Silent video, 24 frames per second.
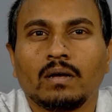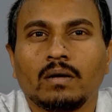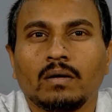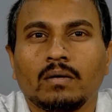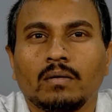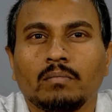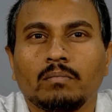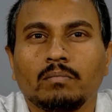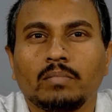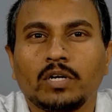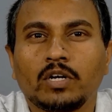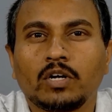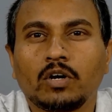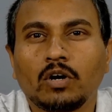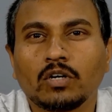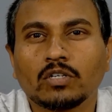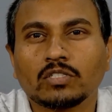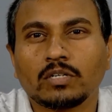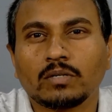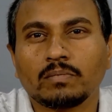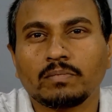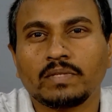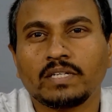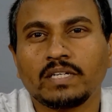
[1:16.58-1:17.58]
Because
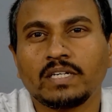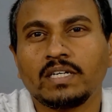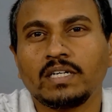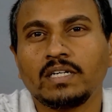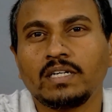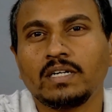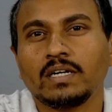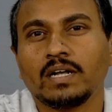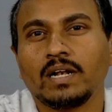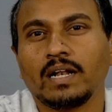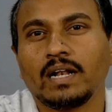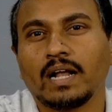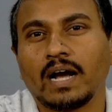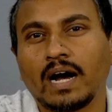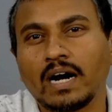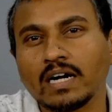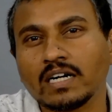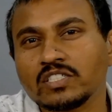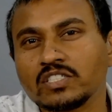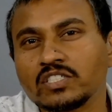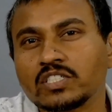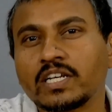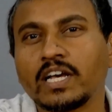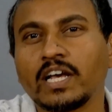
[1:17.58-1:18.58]
of the
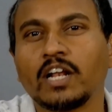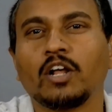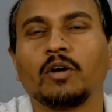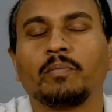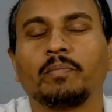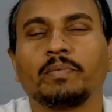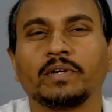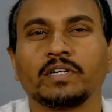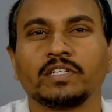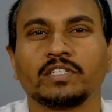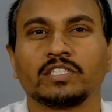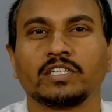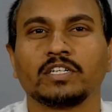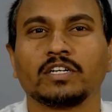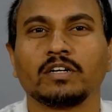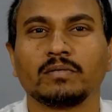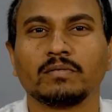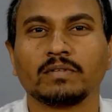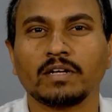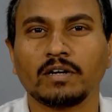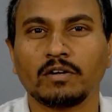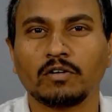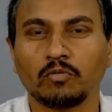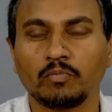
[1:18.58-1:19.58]
large scale operation
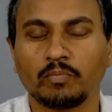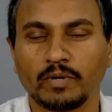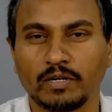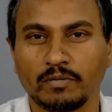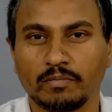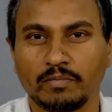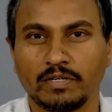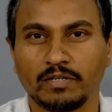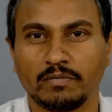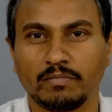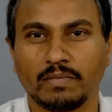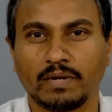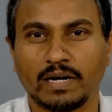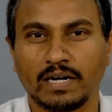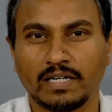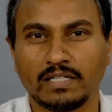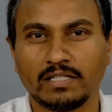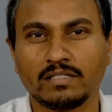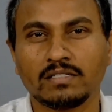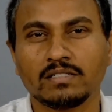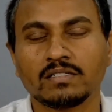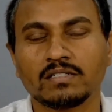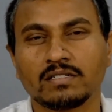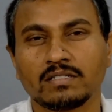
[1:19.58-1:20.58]
of the open pit
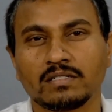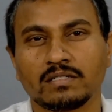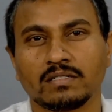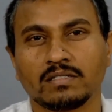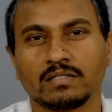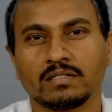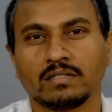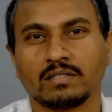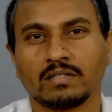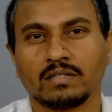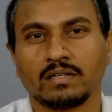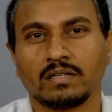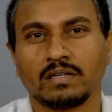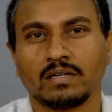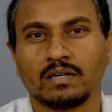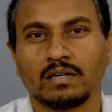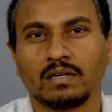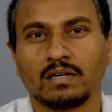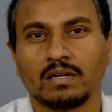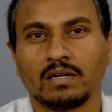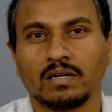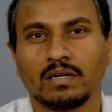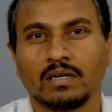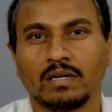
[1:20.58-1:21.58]
mines,
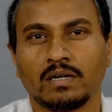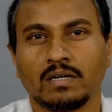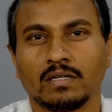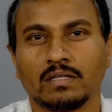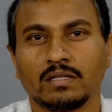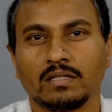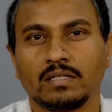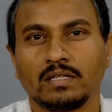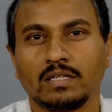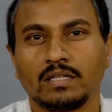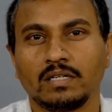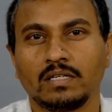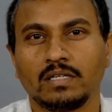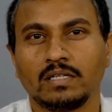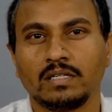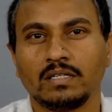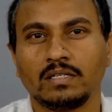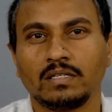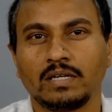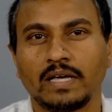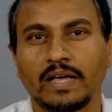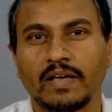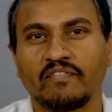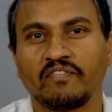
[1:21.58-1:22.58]

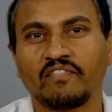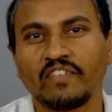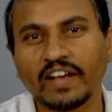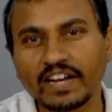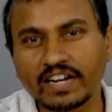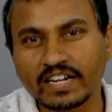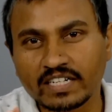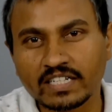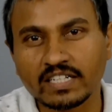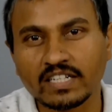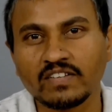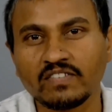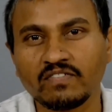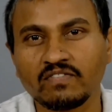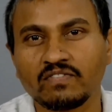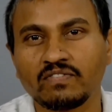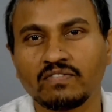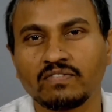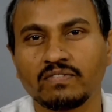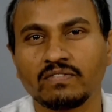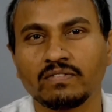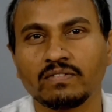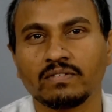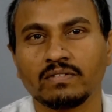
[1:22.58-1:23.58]
the
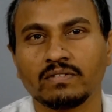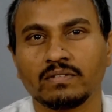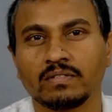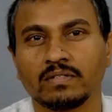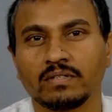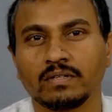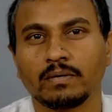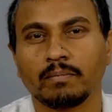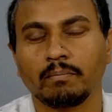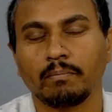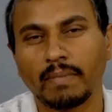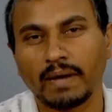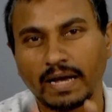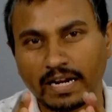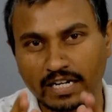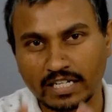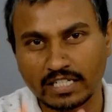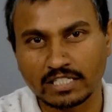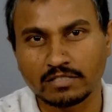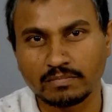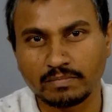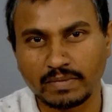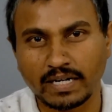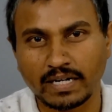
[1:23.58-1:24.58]
effective
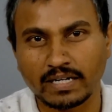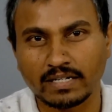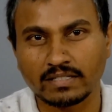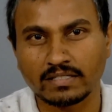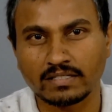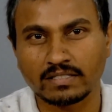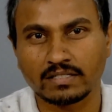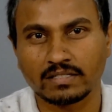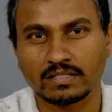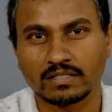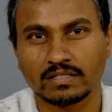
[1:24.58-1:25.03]
management